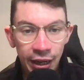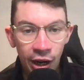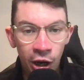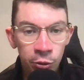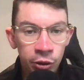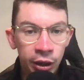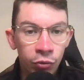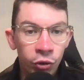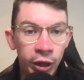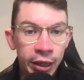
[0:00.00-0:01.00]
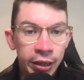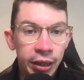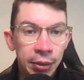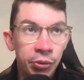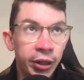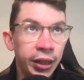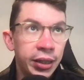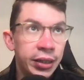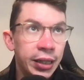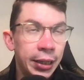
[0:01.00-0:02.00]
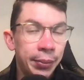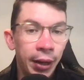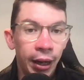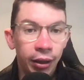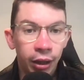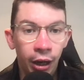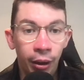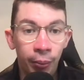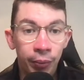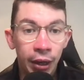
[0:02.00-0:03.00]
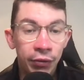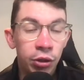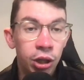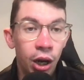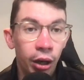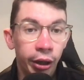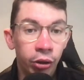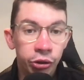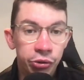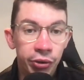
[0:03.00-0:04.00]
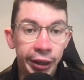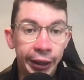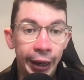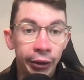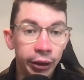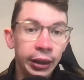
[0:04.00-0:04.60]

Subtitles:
I hope you can read the predicted team there. If you can't, I'll just read it out.